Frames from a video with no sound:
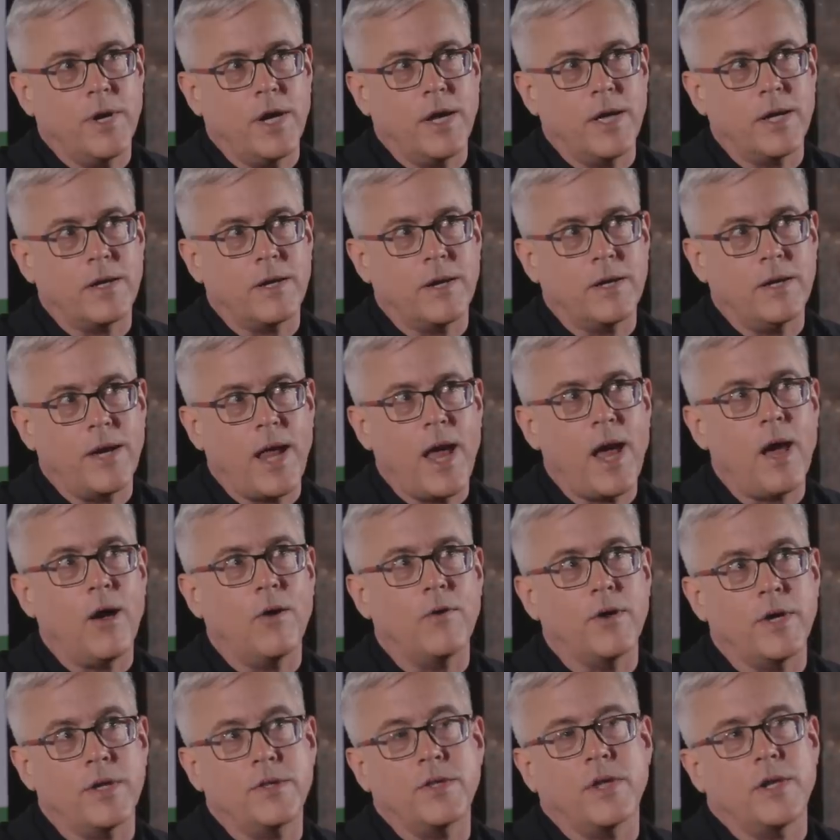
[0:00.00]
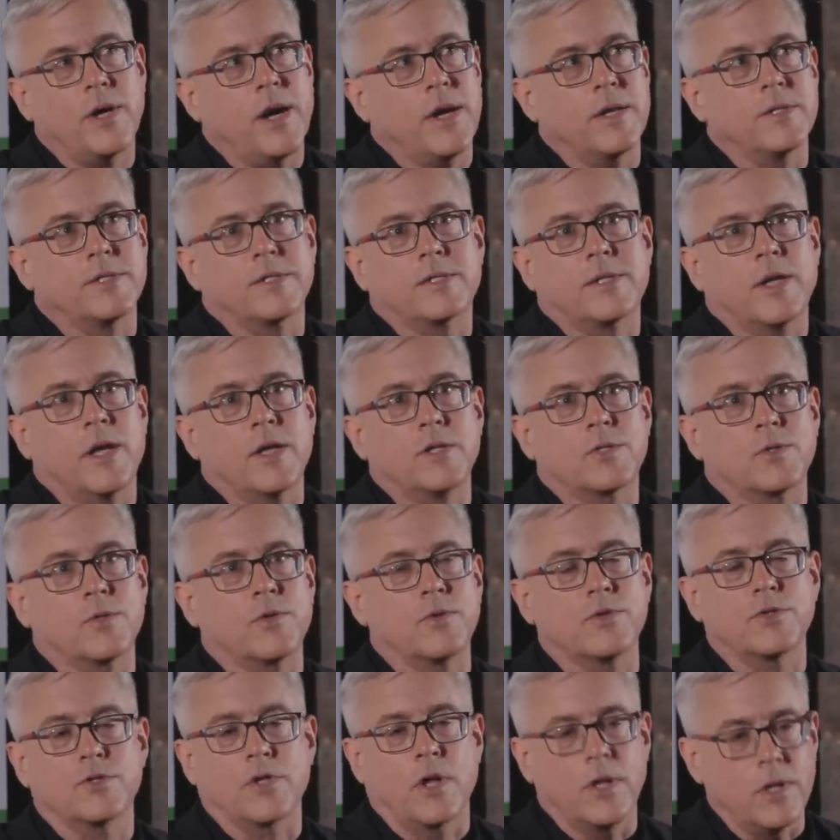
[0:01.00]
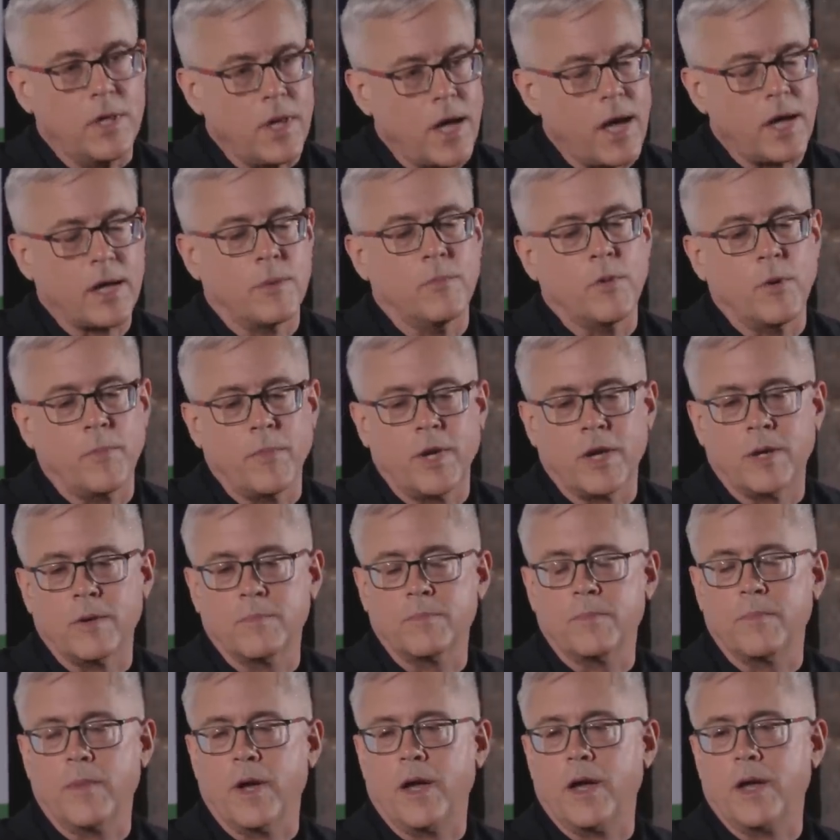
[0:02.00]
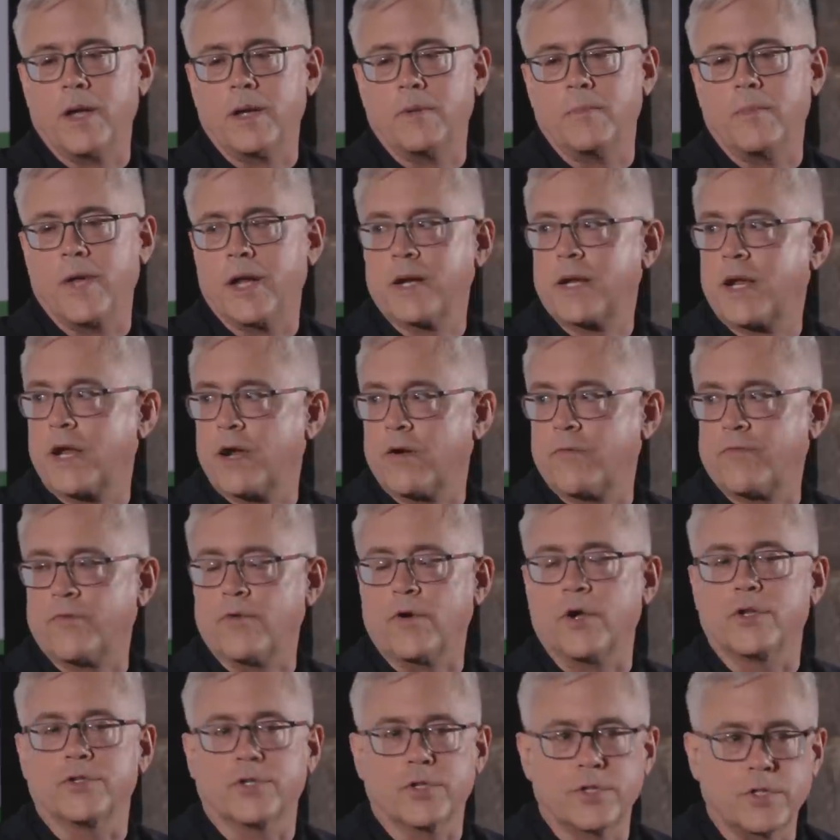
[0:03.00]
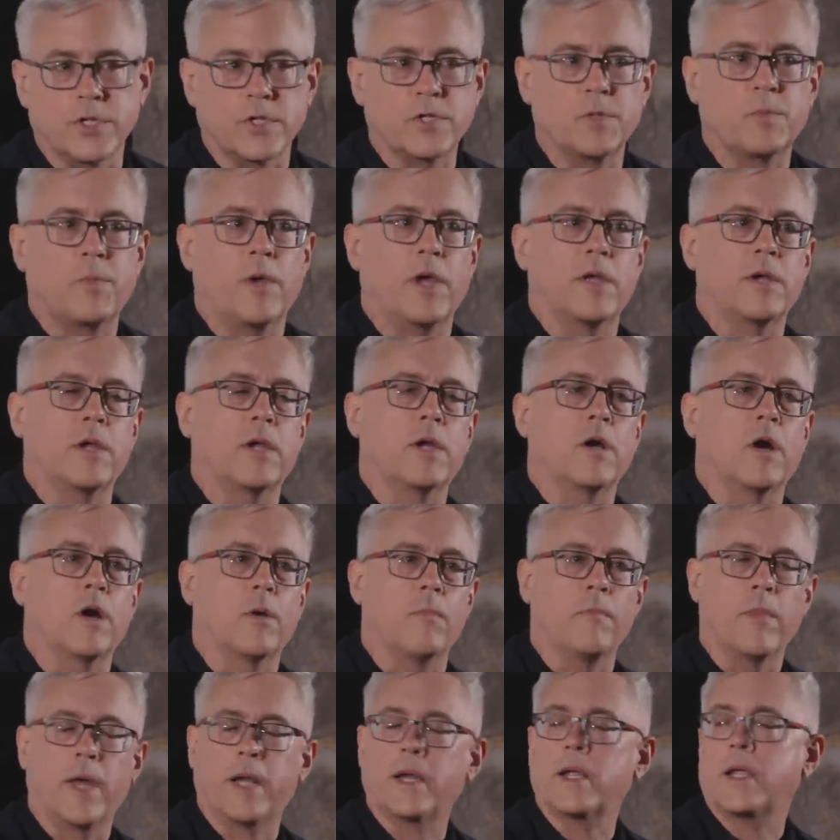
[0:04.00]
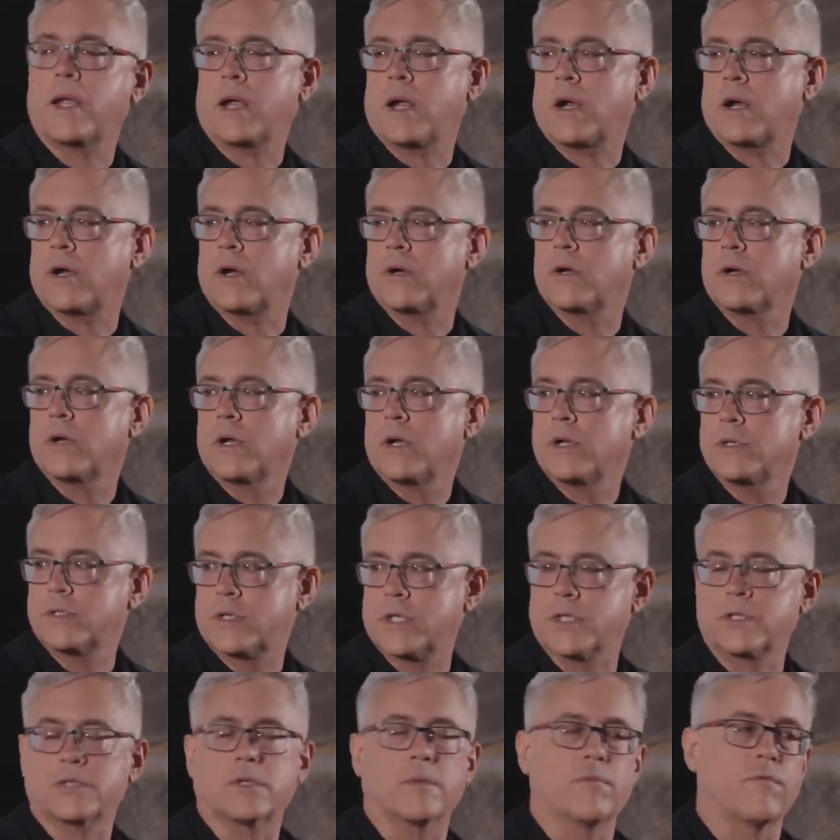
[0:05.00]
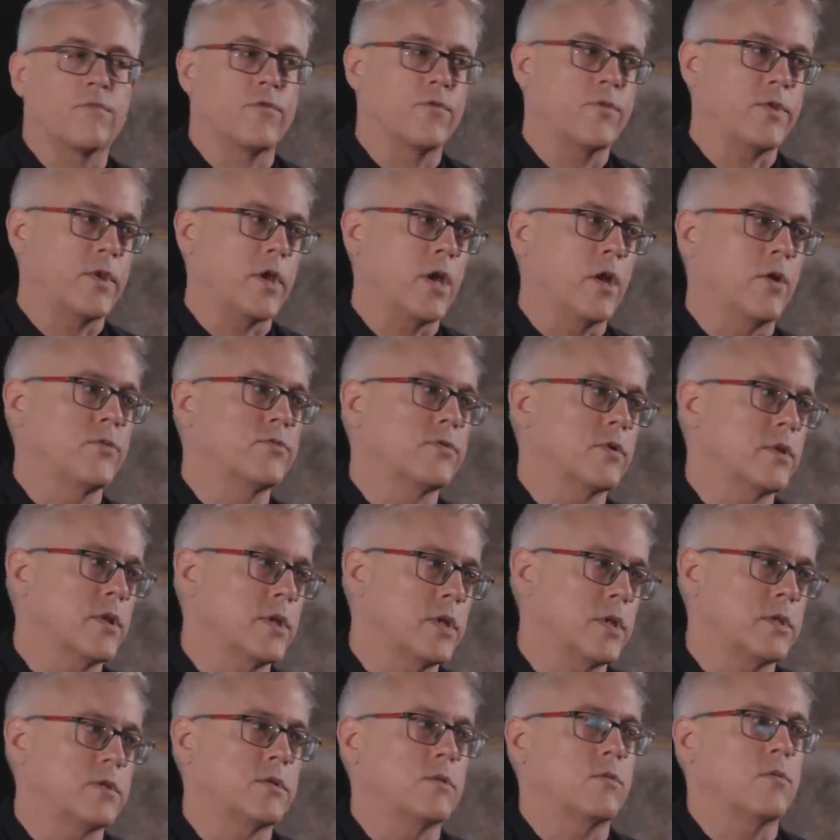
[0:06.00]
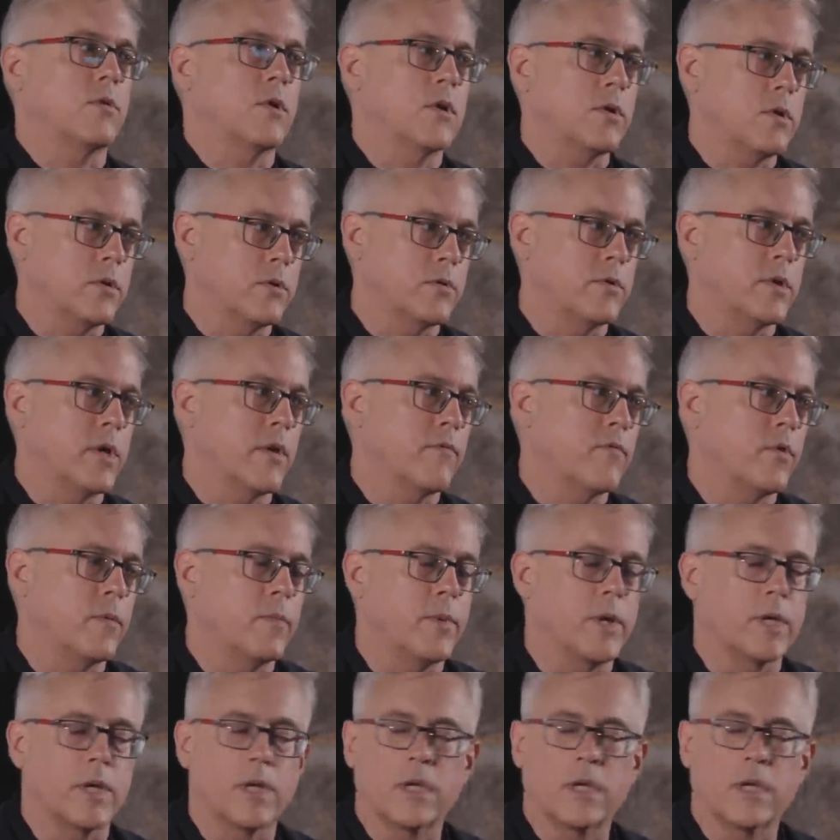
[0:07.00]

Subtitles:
But now in the United States, there's a lot of momentum behind Medicare for All, just expanding our Medicare system for the elderly to include everybody.